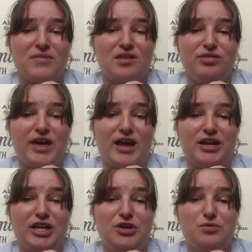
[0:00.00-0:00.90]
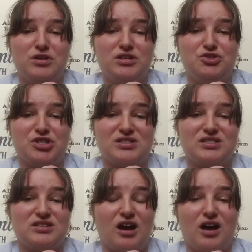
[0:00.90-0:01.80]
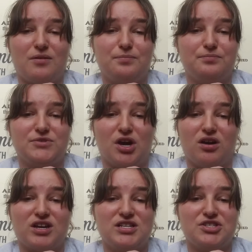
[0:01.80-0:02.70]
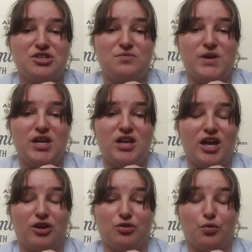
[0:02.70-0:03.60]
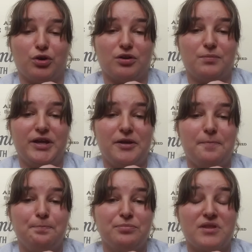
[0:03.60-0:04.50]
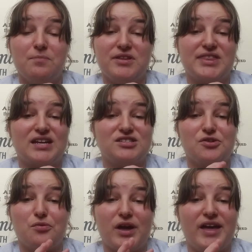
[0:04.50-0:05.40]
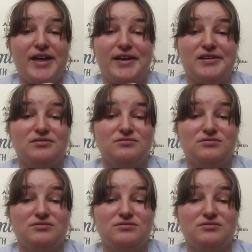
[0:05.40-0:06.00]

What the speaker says: that he would just stop talking to me, ignoring me. But that's okay.